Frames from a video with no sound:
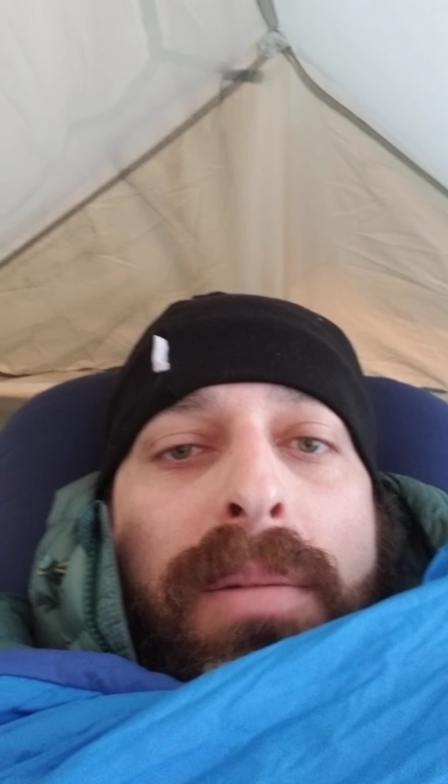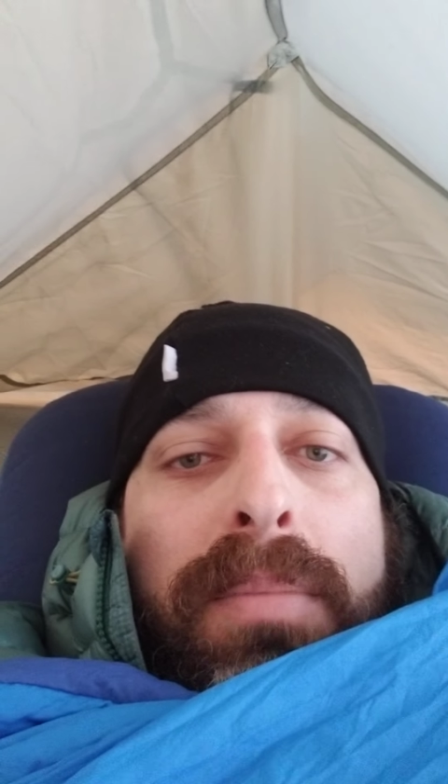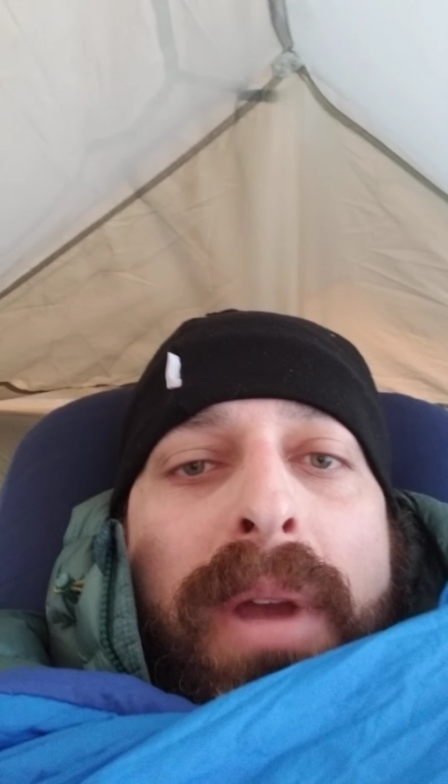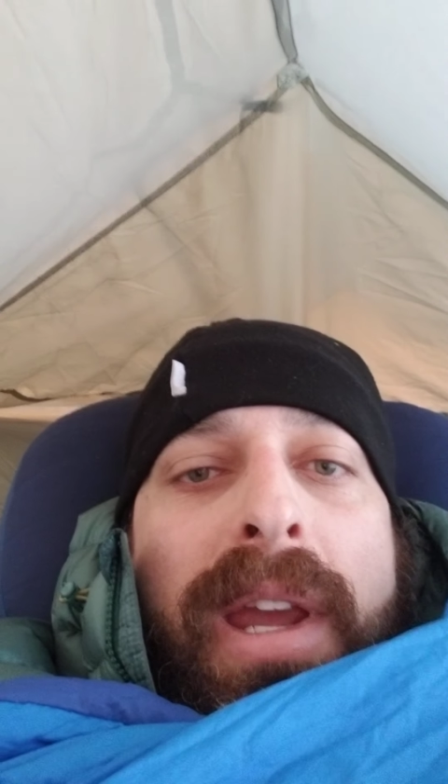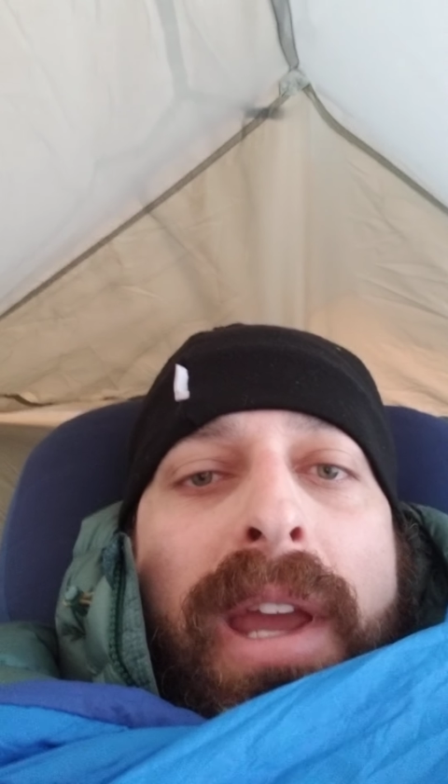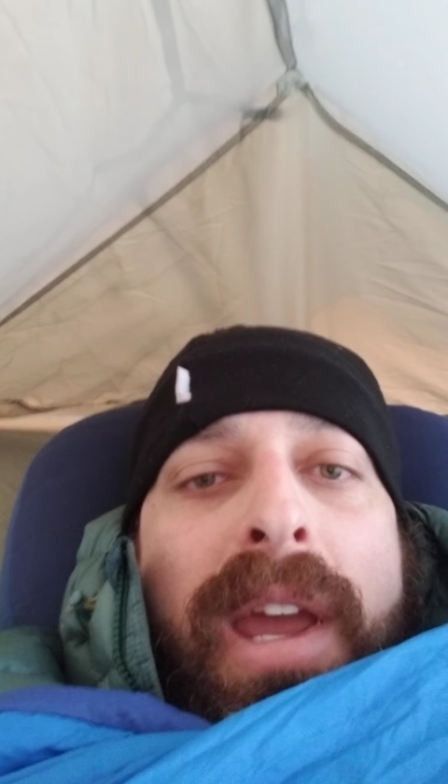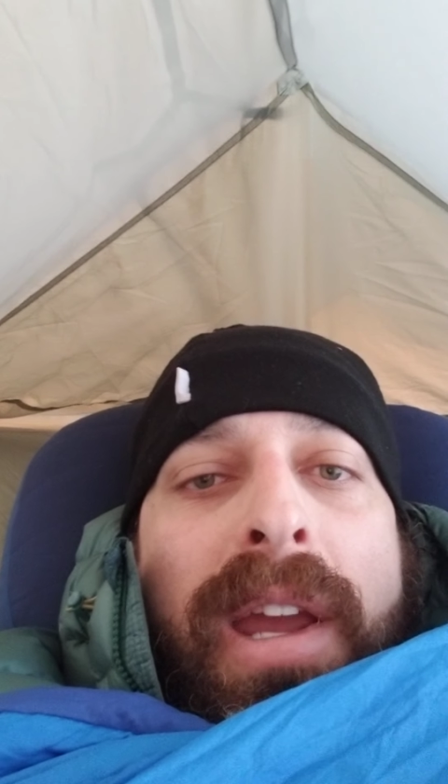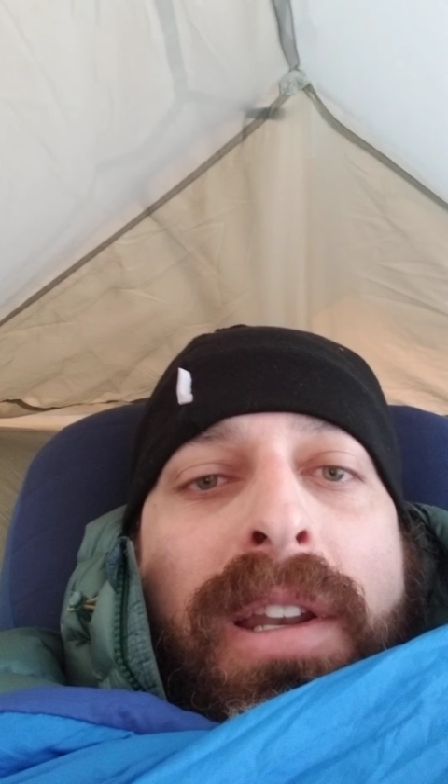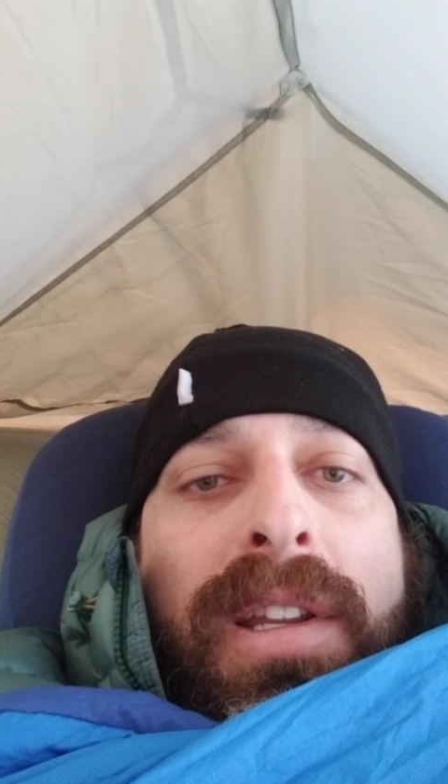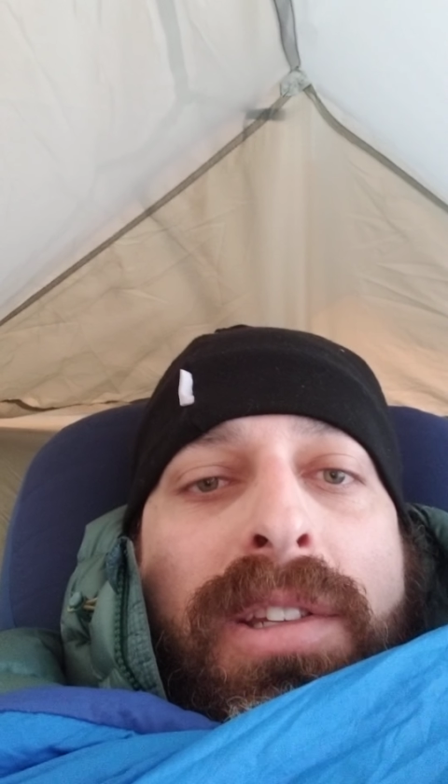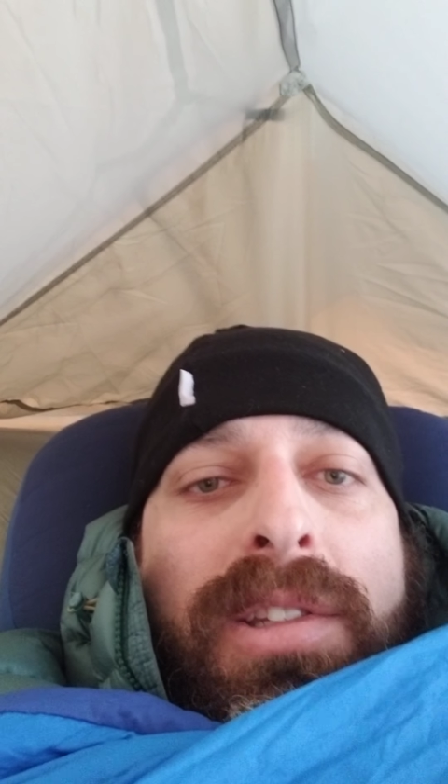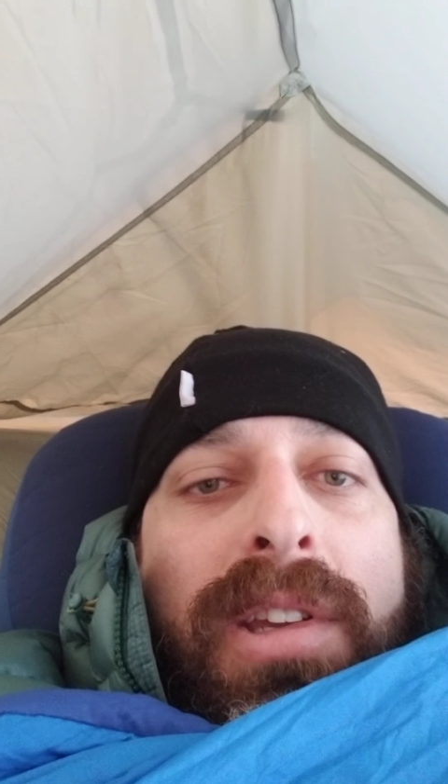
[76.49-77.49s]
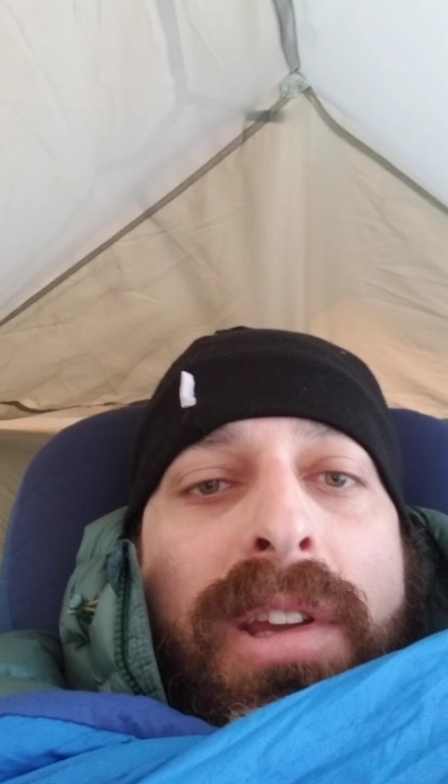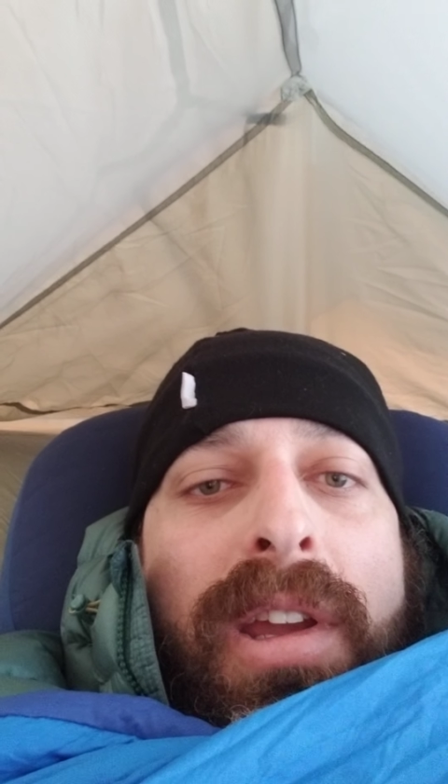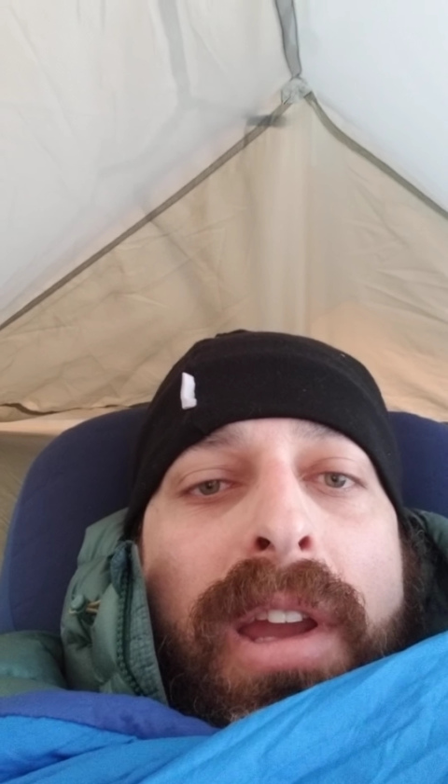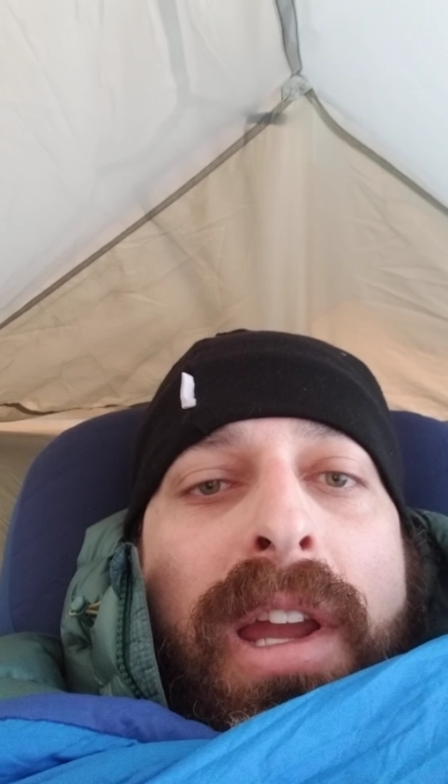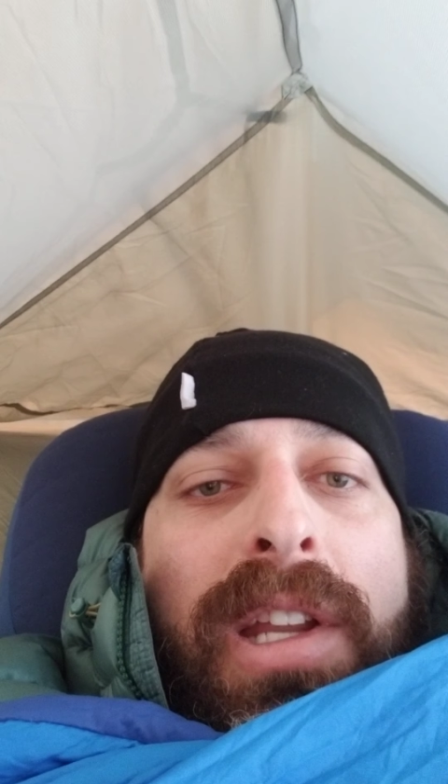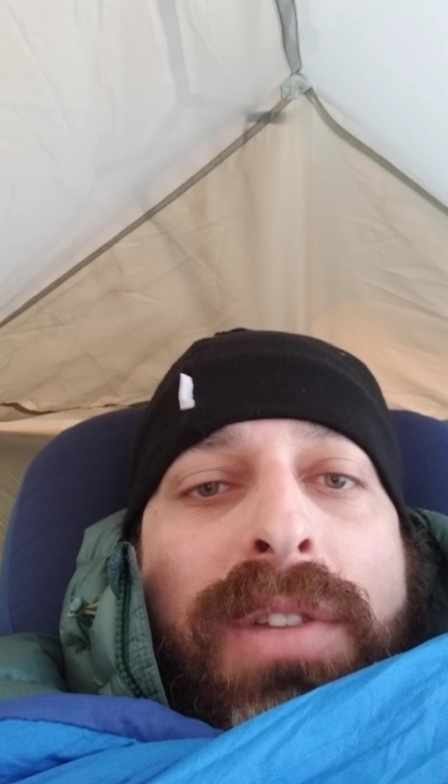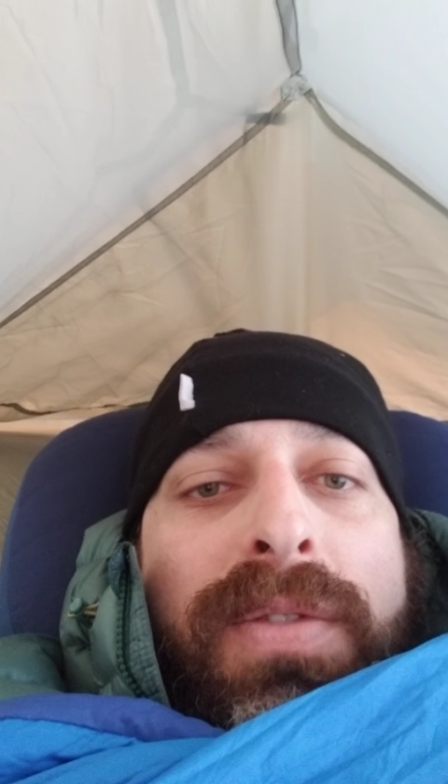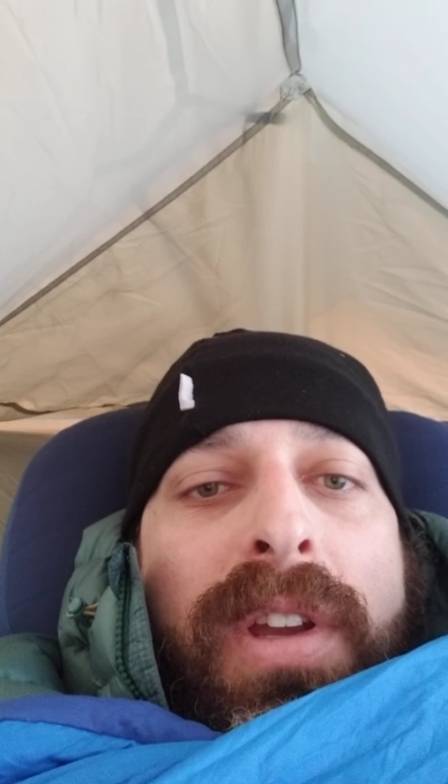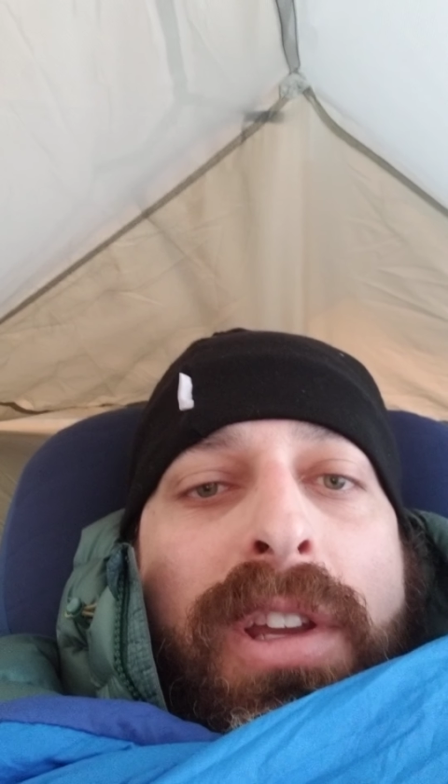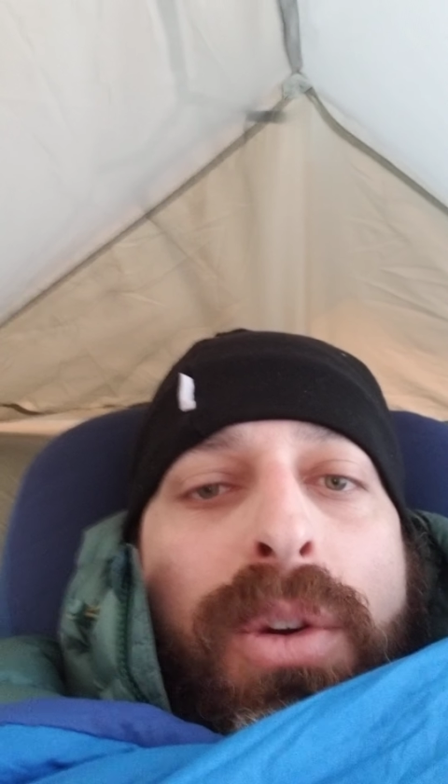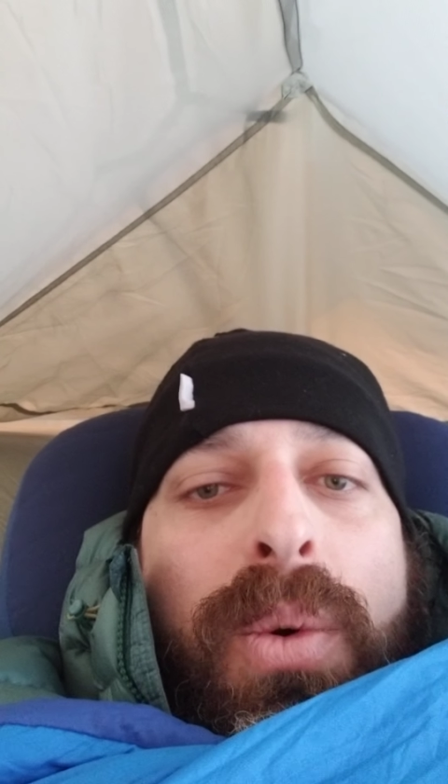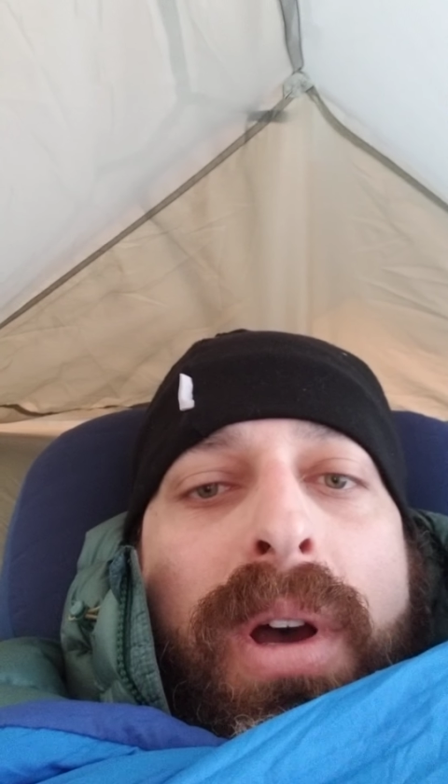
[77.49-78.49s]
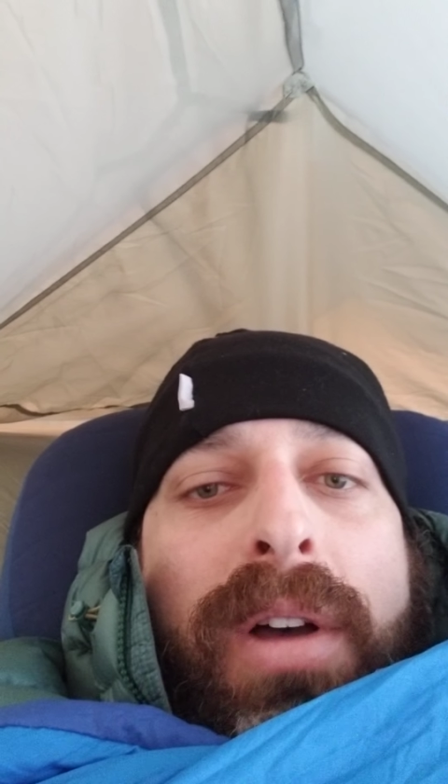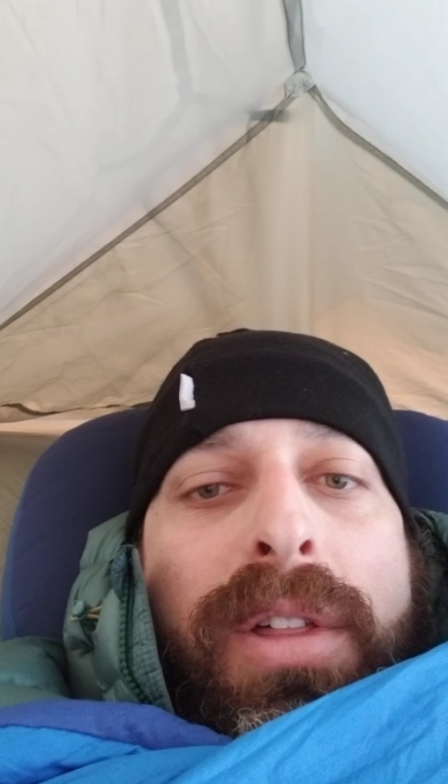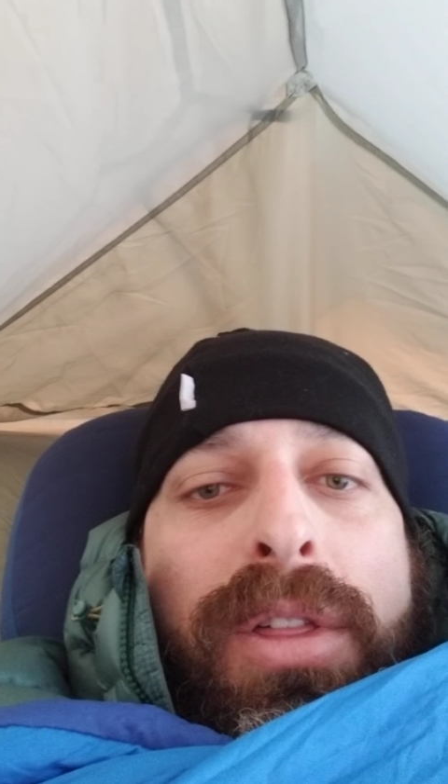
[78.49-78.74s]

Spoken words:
big Agnes HVUL